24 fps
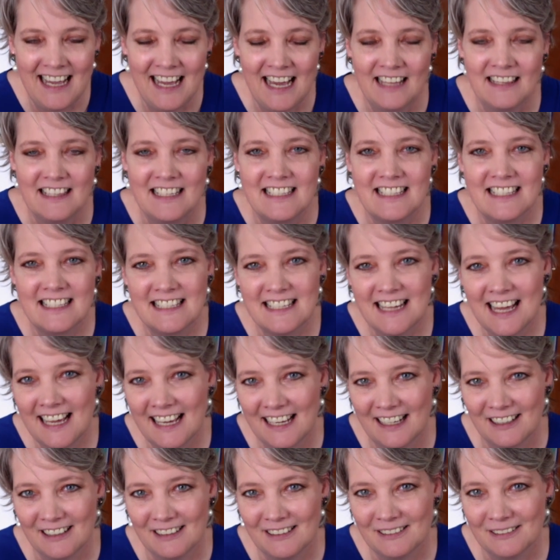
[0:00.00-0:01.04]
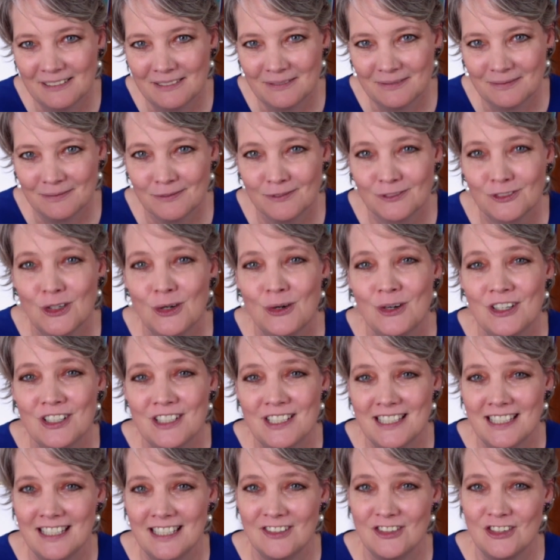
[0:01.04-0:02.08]
And the snail, of
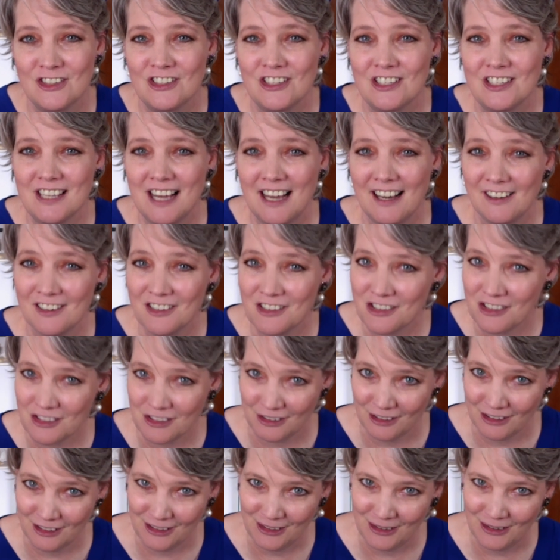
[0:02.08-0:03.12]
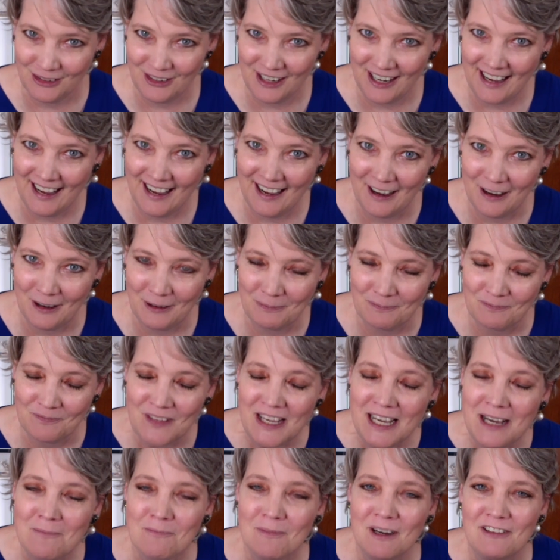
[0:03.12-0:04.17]
course, teaches us how to slow down.
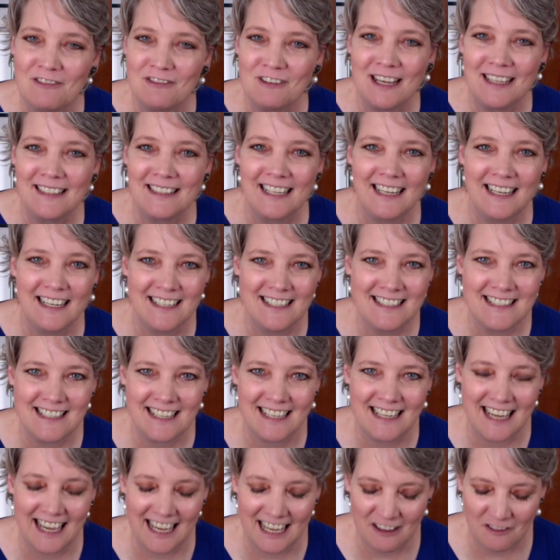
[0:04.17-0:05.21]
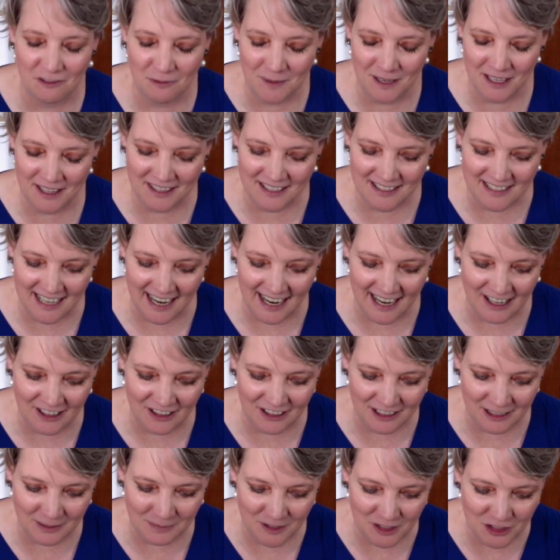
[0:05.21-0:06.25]
My friend Liza gave me this
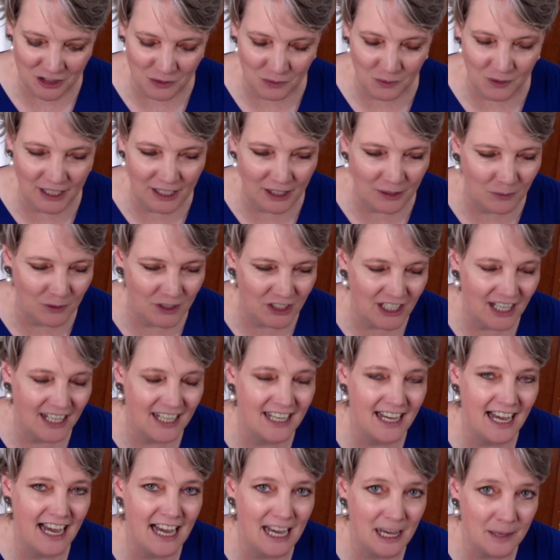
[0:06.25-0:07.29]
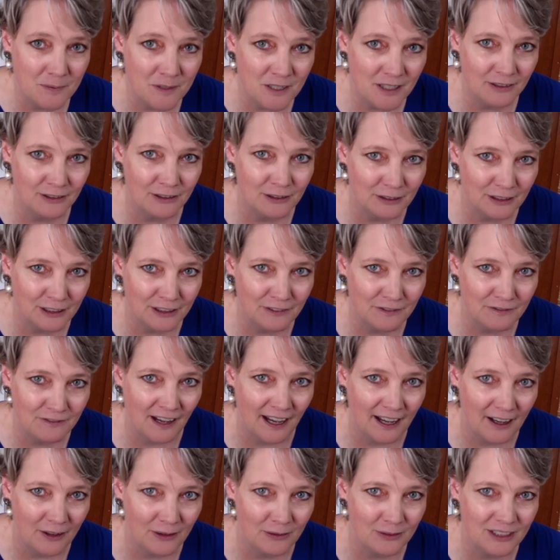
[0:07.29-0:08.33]
acronym this week, which I absolutely
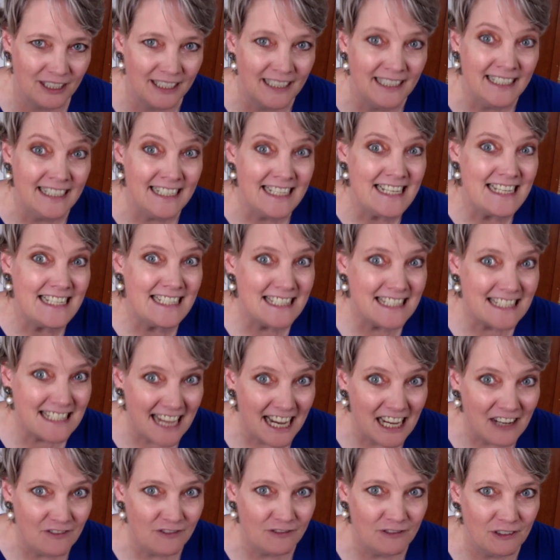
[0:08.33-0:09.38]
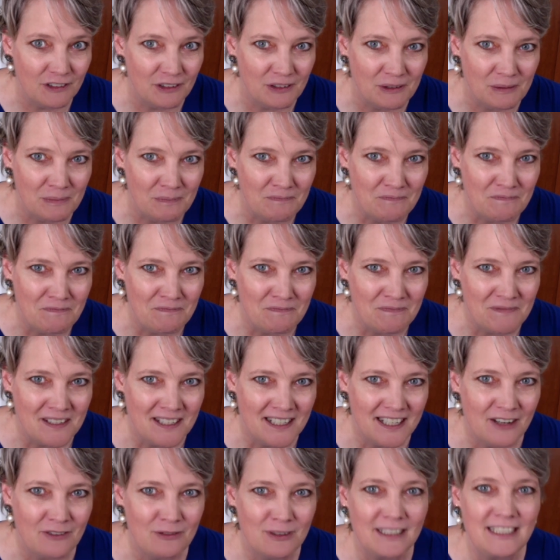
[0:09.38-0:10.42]
found insightful.
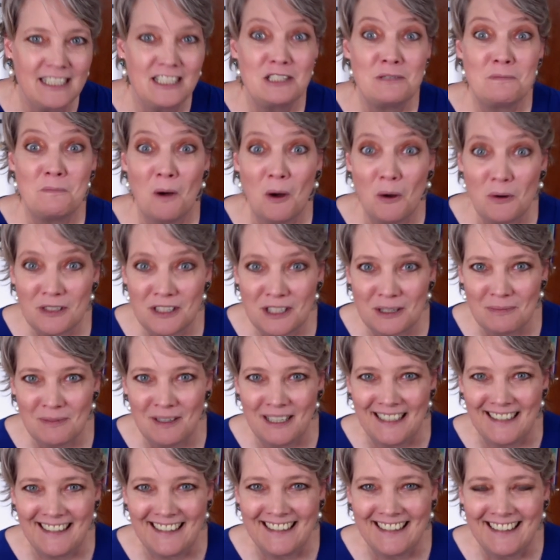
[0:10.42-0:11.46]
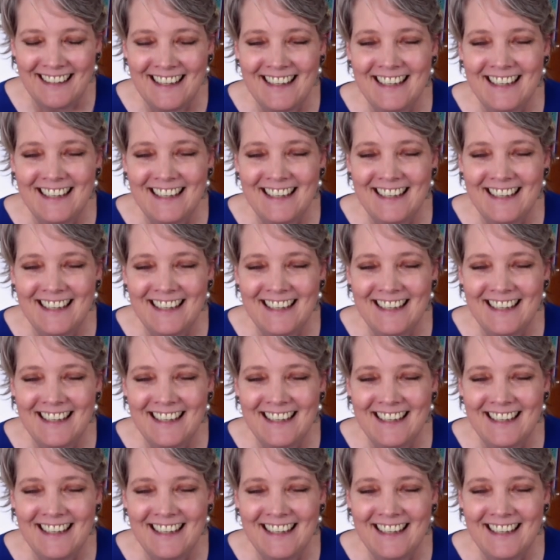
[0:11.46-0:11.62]
It really spoke to me.